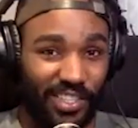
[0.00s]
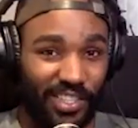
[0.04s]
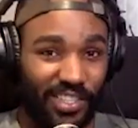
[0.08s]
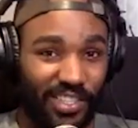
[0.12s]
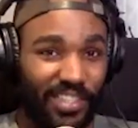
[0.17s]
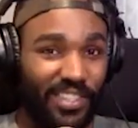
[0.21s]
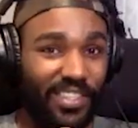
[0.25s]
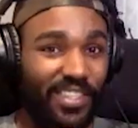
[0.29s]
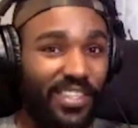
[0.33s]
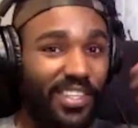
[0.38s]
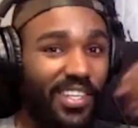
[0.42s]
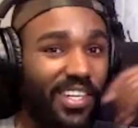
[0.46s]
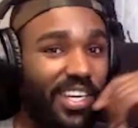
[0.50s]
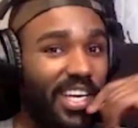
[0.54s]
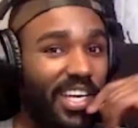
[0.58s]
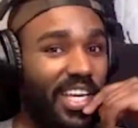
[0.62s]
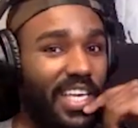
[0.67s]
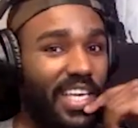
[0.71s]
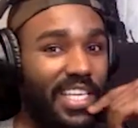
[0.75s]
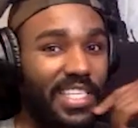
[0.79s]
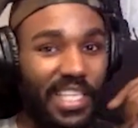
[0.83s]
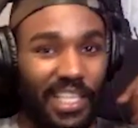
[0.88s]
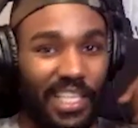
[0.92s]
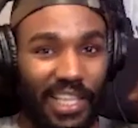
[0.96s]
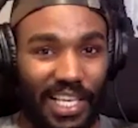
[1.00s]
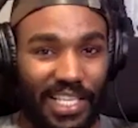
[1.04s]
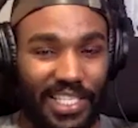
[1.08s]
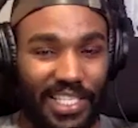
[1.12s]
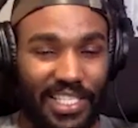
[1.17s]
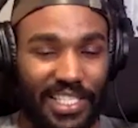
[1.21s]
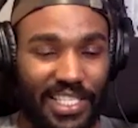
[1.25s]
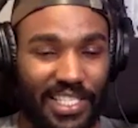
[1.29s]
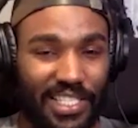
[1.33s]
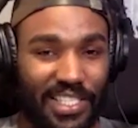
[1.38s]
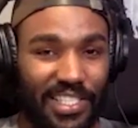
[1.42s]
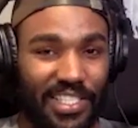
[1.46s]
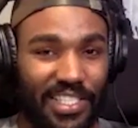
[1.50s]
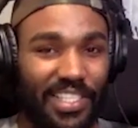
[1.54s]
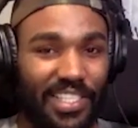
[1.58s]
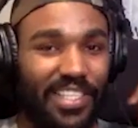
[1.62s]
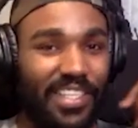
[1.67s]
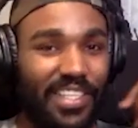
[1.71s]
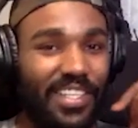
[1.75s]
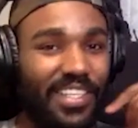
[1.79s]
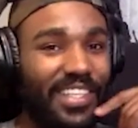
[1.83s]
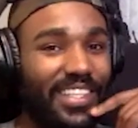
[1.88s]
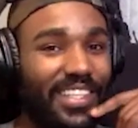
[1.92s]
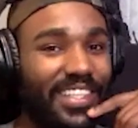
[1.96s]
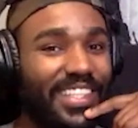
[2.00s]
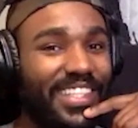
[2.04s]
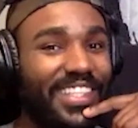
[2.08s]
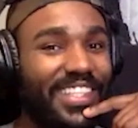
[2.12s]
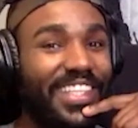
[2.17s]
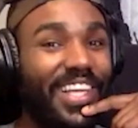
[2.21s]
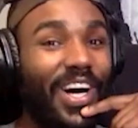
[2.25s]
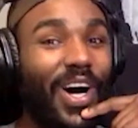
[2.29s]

Exactly. Is so like, like basketball.